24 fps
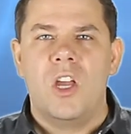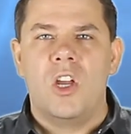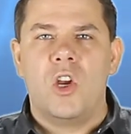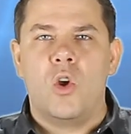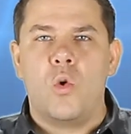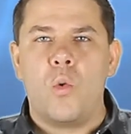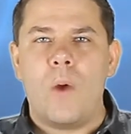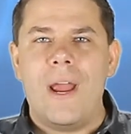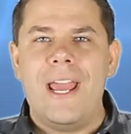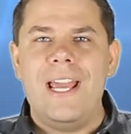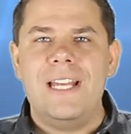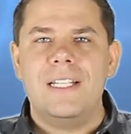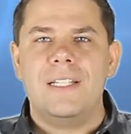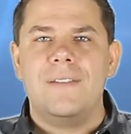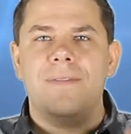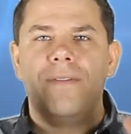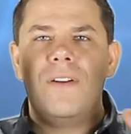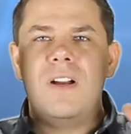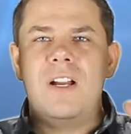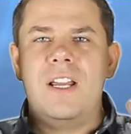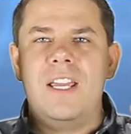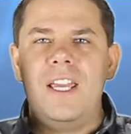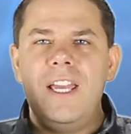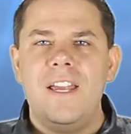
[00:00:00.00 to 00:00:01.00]
Grace
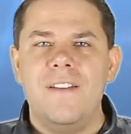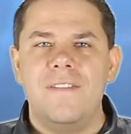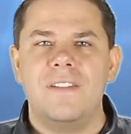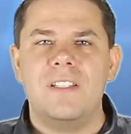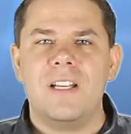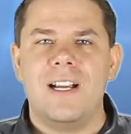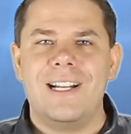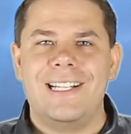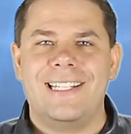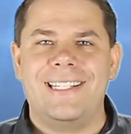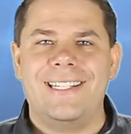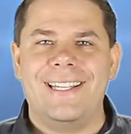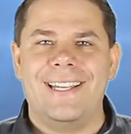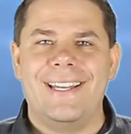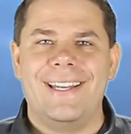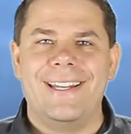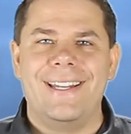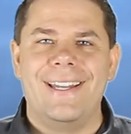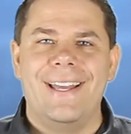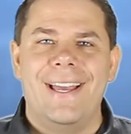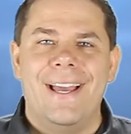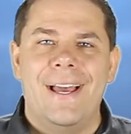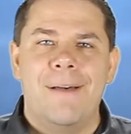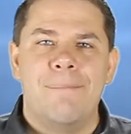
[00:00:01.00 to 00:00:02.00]
forgives our
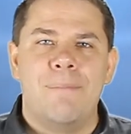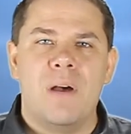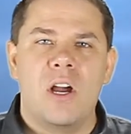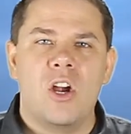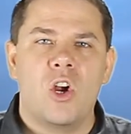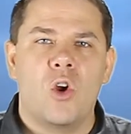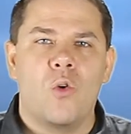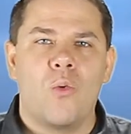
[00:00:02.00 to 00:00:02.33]
sin, but